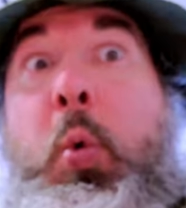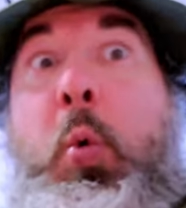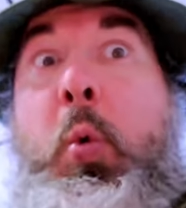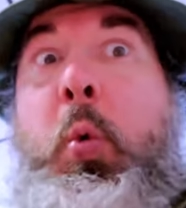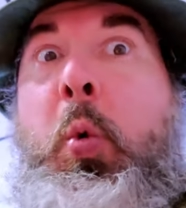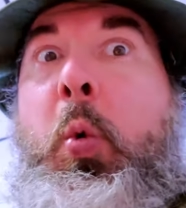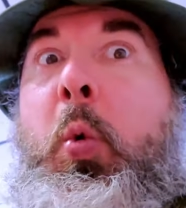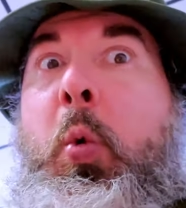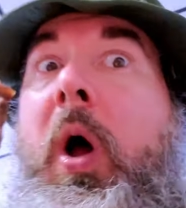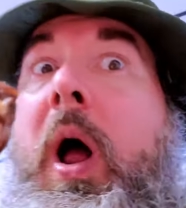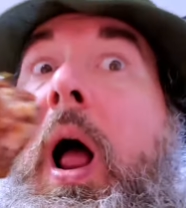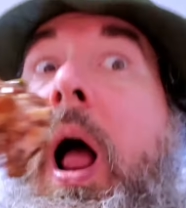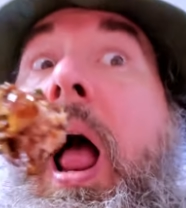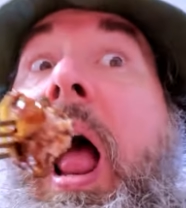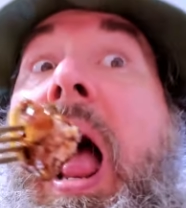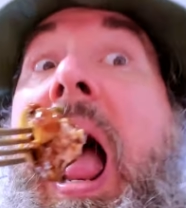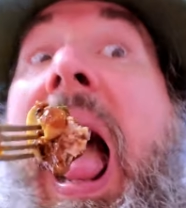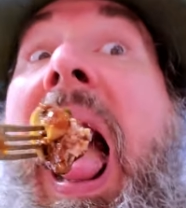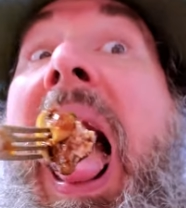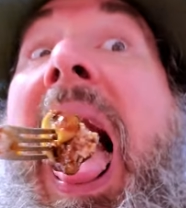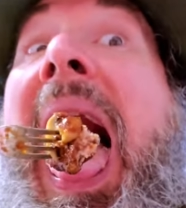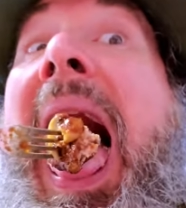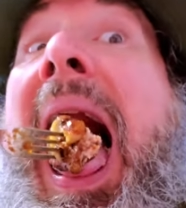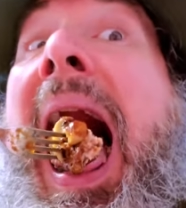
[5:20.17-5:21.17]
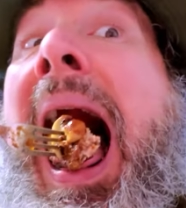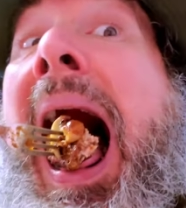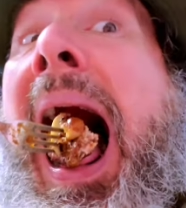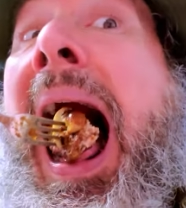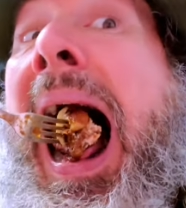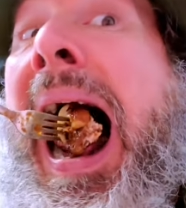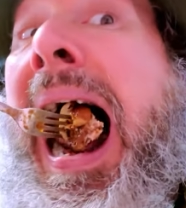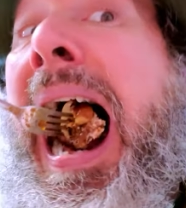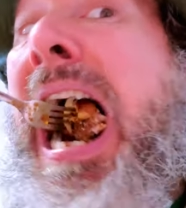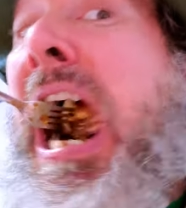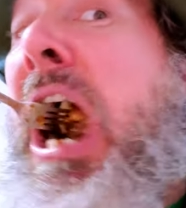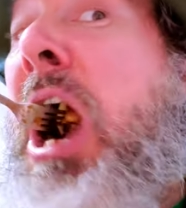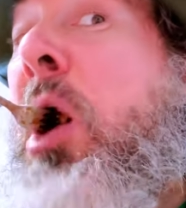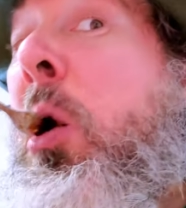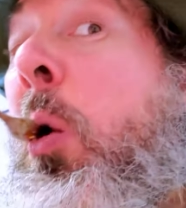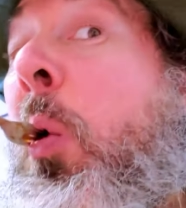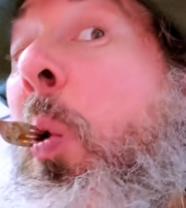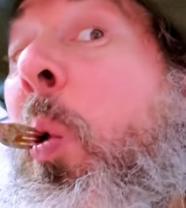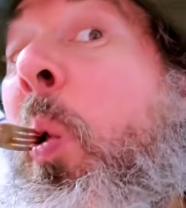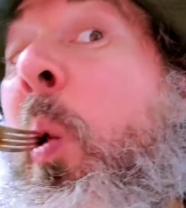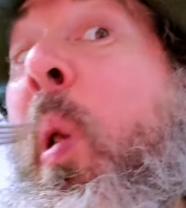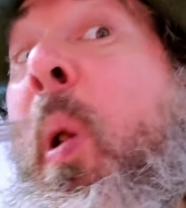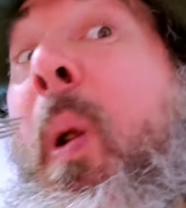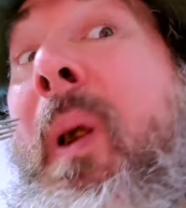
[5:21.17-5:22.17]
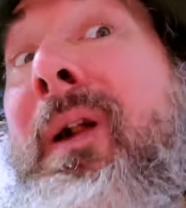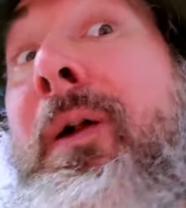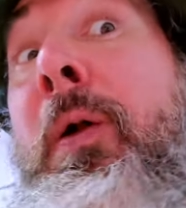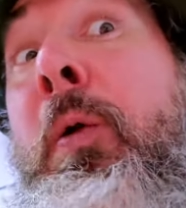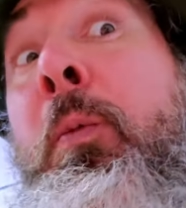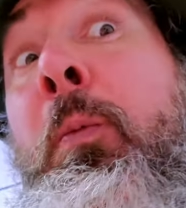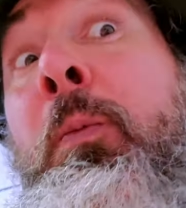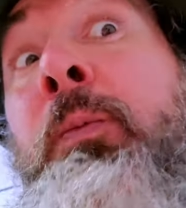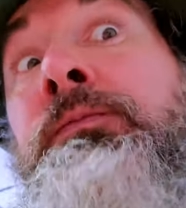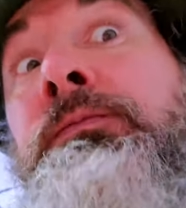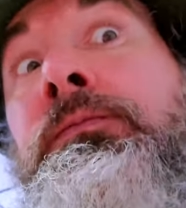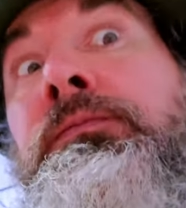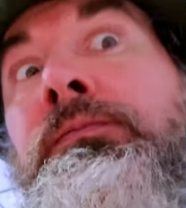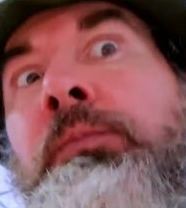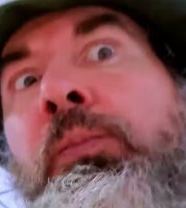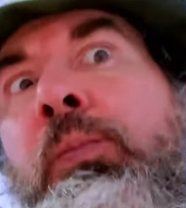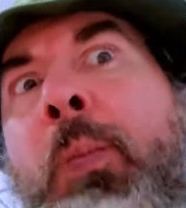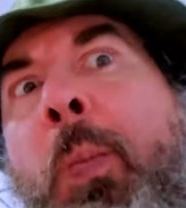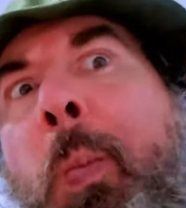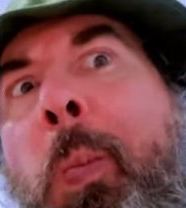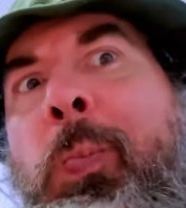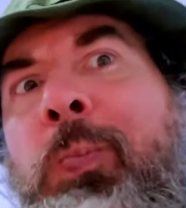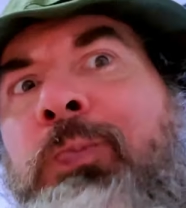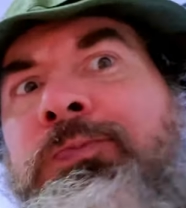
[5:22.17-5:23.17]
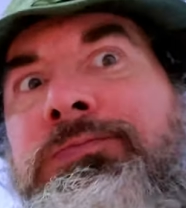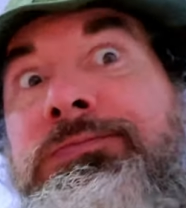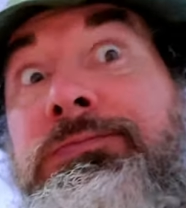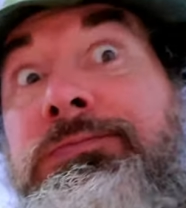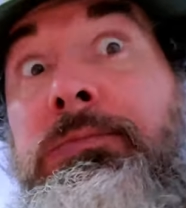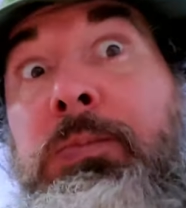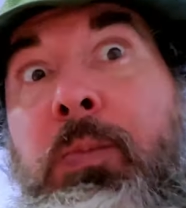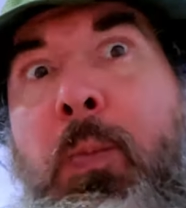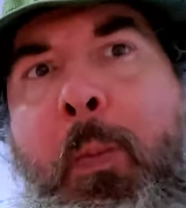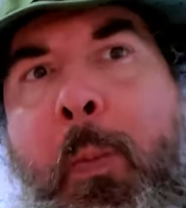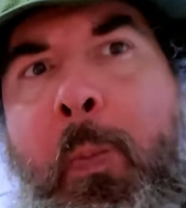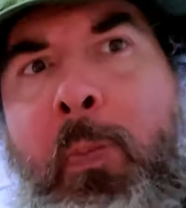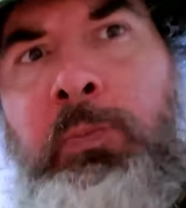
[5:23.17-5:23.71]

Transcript: combo here. They really use some good quality